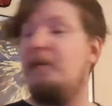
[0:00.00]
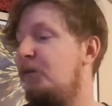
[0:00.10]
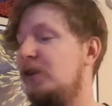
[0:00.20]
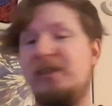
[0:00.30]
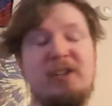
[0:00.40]

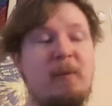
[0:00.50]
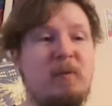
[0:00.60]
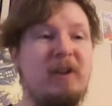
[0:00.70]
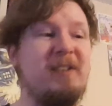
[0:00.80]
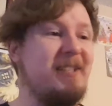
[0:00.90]
for some
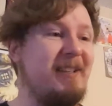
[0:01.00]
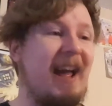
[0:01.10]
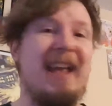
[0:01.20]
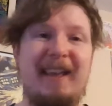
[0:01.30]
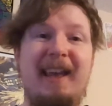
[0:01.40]
reason,
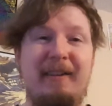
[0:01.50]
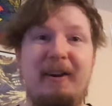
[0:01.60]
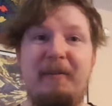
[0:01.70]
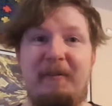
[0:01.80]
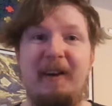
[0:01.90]
I
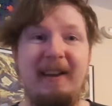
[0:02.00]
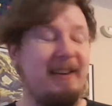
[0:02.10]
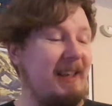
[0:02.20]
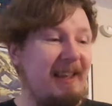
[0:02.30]
cannot find